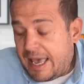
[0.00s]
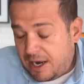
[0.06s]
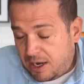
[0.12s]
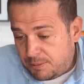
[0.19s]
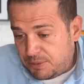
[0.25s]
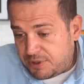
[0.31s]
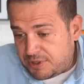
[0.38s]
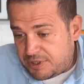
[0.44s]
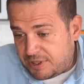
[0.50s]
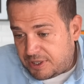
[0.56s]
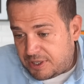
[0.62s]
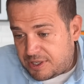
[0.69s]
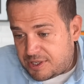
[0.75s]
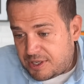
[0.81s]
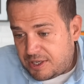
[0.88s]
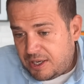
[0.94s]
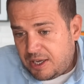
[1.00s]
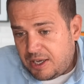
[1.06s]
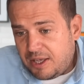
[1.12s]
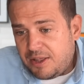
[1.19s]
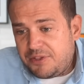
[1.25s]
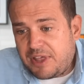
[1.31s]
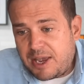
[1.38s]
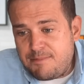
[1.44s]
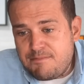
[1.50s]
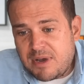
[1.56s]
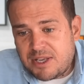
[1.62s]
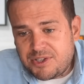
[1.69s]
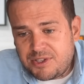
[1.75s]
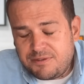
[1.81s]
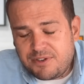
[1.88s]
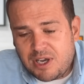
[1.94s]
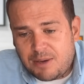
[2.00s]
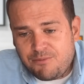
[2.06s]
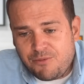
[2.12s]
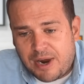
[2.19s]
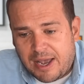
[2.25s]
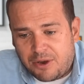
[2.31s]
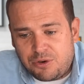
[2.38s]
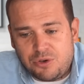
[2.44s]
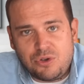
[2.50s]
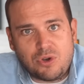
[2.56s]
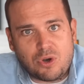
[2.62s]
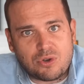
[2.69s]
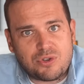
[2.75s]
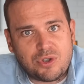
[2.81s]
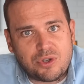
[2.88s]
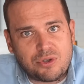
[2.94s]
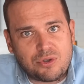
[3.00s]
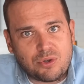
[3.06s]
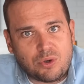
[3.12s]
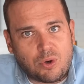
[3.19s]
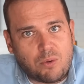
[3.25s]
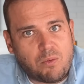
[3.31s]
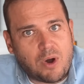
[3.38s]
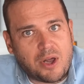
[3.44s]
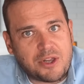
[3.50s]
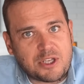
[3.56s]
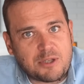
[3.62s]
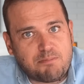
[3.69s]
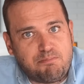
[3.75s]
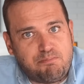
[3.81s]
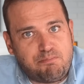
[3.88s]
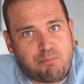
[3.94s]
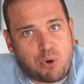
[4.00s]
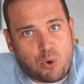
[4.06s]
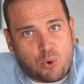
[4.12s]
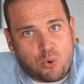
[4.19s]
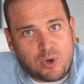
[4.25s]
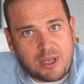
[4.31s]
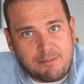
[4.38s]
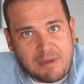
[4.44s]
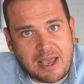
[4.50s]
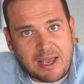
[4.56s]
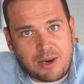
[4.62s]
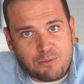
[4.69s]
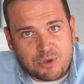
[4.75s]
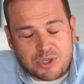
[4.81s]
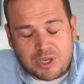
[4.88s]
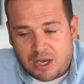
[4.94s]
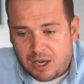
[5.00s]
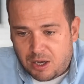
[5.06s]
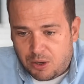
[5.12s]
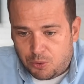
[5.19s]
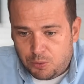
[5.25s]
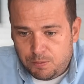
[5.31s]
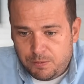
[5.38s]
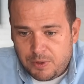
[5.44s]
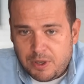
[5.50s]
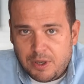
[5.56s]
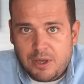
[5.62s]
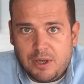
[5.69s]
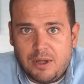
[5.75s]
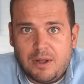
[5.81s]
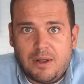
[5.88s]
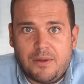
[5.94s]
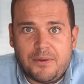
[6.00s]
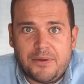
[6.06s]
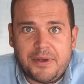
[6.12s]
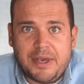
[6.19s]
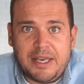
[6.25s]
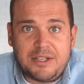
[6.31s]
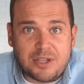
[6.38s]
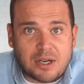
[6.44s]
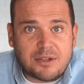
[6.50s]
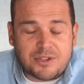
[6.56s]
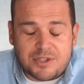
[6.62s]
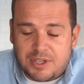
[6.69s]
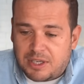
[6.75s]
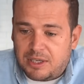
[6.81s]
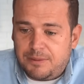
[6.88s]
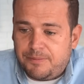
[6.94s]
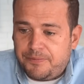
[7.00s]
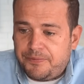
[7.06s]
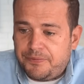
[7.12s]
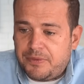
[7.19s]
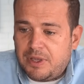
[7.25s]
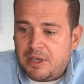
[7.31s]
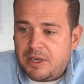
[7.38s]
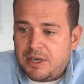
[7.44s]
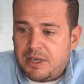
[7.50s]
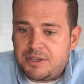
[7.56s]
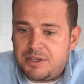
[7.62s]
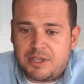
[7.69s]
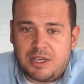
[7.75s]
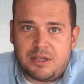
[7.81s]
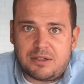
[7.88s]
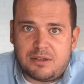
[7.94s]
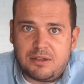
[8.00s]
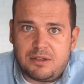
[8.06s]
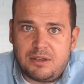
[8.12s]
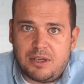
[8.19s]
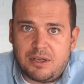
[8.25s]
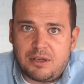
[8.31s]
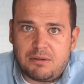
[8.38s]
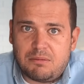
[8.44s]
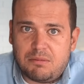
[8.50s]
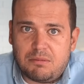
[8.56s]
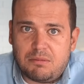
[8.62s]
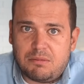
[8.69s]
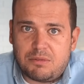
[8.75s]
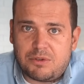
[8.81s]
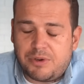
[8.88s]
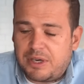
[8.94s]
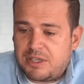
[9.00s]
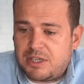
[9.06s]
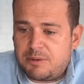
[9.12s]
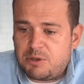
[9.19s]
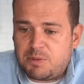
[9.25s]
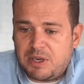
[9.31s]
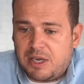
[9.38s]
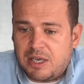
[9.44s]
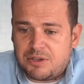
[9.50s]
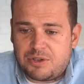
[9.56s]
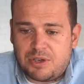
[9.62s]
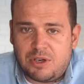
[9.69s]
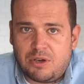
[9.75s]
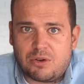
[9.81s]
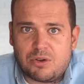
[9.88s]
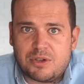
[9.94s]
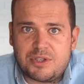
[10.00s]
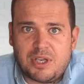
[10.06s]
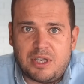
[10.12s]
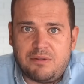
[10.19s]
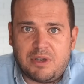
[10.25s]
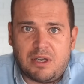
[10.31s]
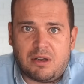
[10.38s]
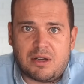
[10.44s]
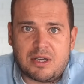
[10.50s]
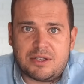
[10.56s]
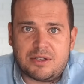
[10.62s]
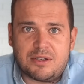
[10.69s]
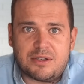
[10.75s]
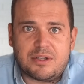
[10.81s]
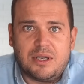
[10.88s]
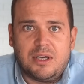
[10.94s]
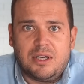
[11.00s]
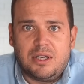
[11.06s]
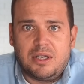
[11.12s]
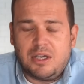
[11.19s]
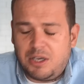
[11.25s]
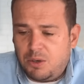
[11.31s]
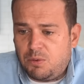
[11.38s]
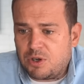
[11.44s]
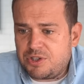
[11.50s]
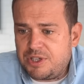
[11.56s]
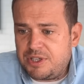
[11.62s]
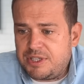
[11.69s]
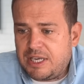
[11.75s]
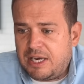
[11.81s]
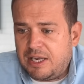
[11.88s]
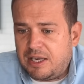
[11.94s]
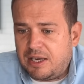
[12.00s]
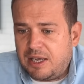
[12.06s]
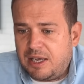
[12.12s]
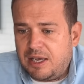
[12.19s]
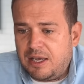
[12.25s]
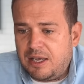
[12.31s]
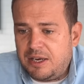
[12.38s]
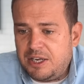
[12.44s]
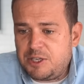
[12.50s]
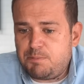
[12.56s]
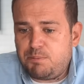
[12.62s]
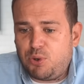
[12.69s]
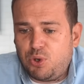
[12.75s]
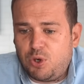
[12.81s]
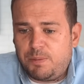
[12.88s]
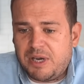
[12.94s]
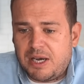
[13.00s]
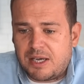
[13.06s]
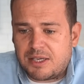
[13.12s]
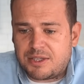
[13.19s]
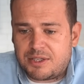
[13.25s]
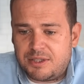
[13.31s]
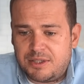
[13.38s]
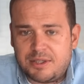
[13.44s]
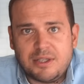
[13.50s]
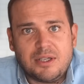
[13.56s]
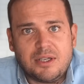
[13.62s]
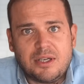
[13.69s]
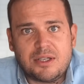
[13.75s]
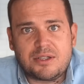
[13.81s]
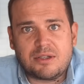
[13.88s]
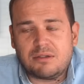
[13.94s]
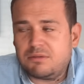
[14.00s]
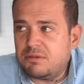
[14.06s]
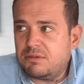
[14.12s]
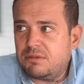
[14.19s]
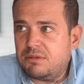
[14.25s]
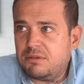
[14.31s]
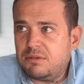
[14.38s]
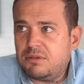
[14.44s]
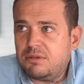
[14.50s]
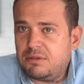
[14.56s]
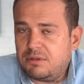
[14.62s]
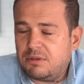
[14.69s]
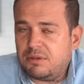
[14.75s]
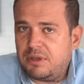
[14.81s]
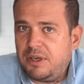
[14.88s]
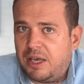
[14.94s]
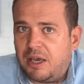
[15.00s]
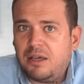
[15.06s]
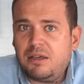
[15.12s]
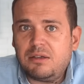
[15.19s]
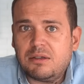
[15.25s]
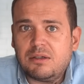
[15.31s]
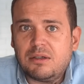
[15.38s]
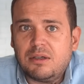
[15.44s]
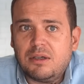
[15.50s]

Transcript: element to this. They must have come round, knocked on the door while this poorly man was at home. He's answered it, and they said, "Your direct debit's been cancelled. You've not got a TV license. Are you watching telly in there?" And this poor bastard has gone, "Yeah."